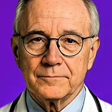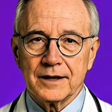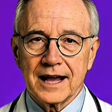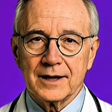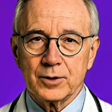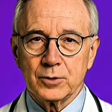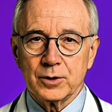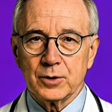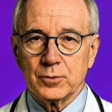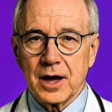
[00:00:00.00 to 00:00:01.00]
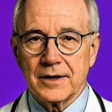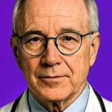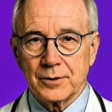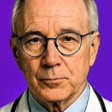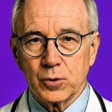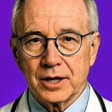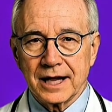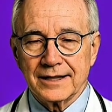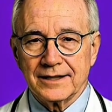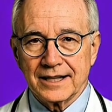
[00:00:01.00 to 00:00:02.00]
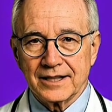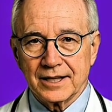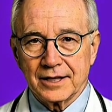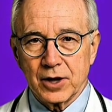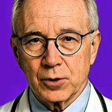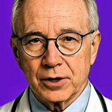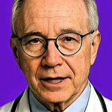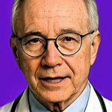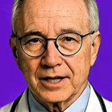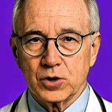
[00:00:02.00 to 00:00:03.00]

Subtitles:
no later than 12 o'clock noon,